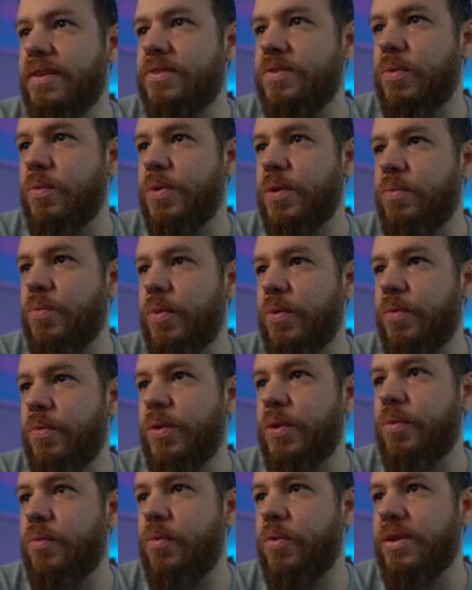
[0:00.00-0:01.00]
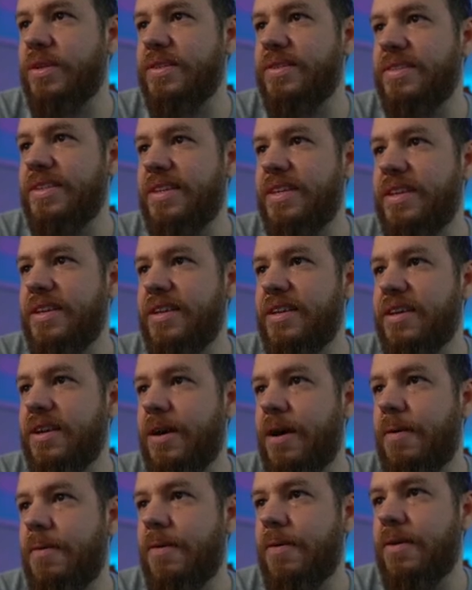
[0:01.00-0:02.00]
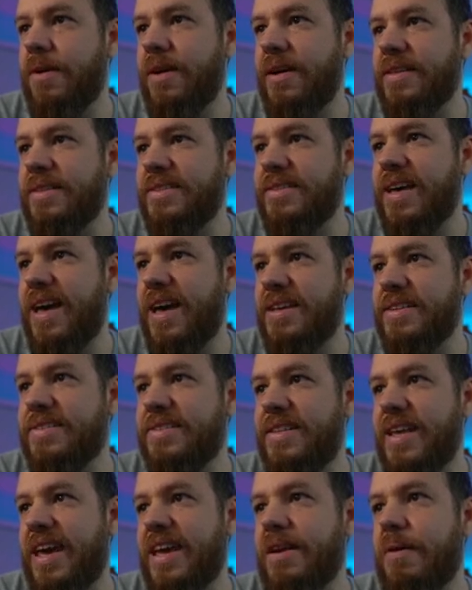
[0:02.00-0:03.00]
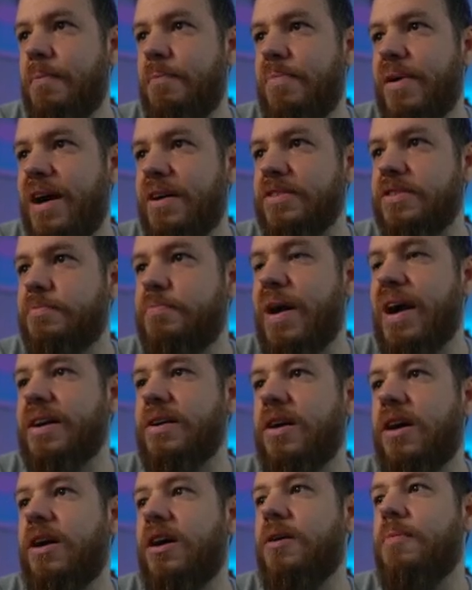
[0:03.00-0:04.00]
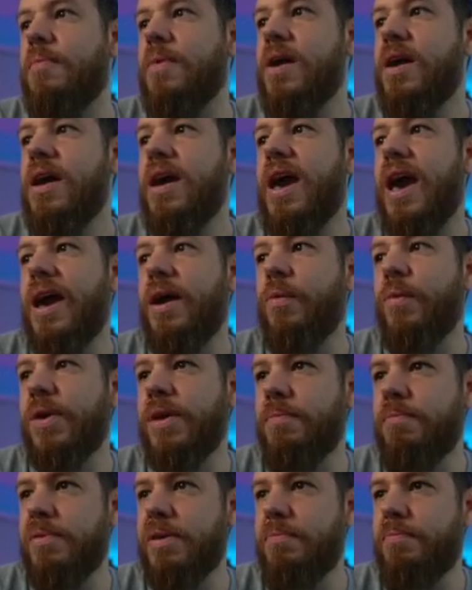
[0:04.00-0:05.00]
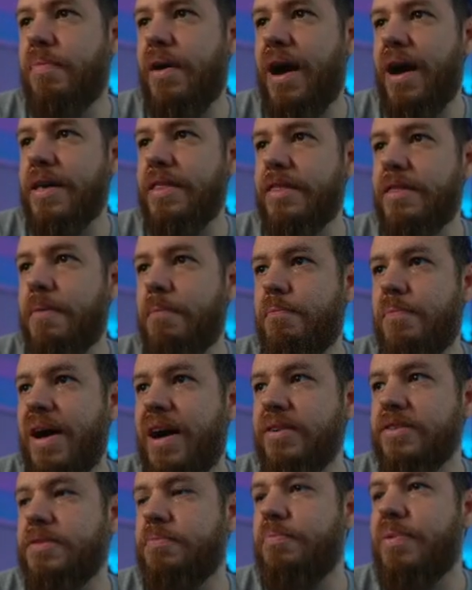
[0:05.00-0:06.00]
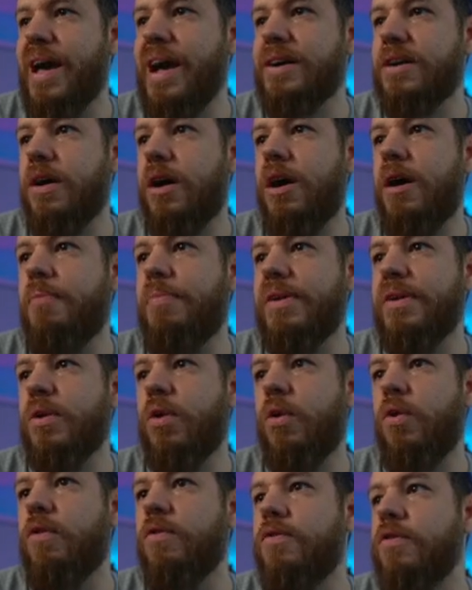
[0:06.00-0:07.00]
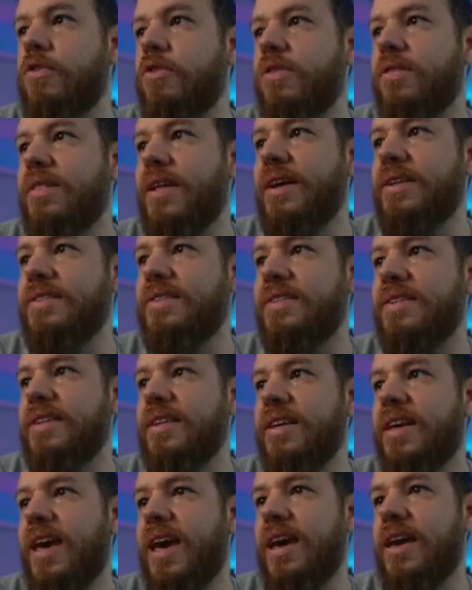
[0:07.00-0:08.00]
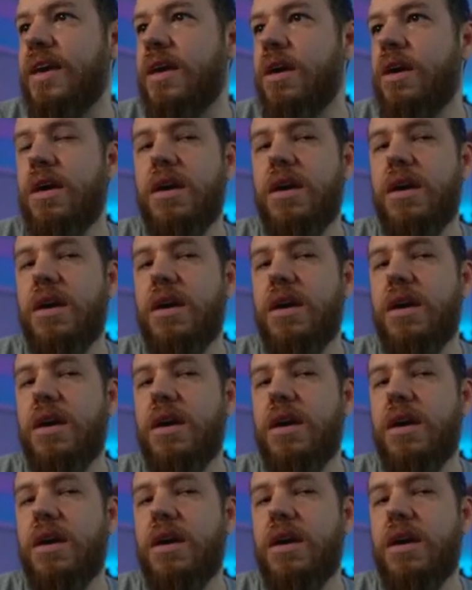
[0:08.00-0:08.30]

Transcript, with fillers: So we, we want to see a, a test and a bounce back up and we'd be buying the bounce back up and over 19K.